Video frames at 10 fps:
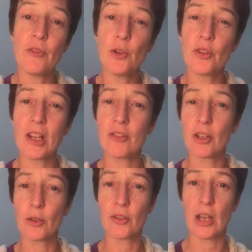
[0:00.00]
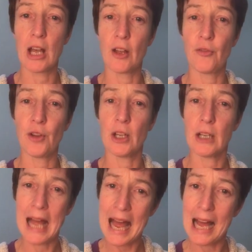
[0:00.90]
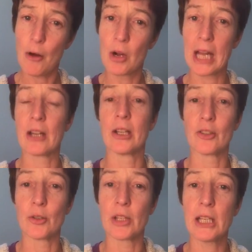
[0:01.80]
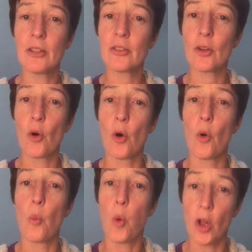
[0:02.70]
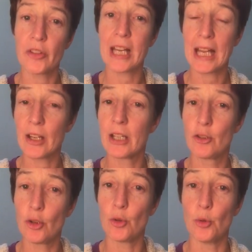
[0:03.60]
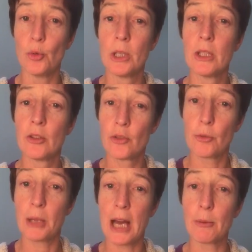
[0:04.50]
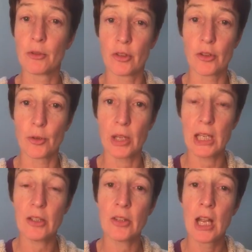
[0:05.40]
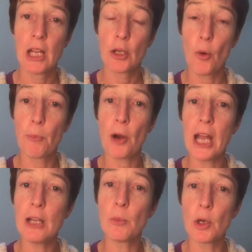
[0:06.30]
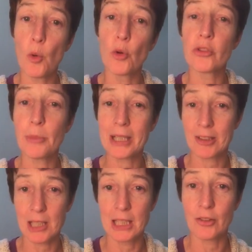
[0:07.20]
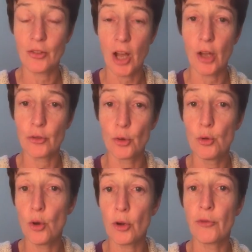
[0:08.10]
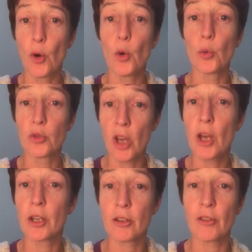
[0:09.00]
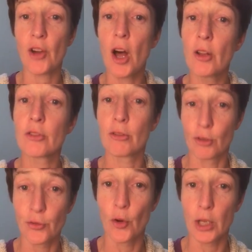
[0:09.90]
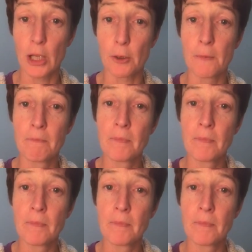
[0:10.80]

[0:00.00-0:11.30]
if you said to yourself, how can I do this? Or what can I do to be able to do this, your brain will automatically start to look for alternative answers for you.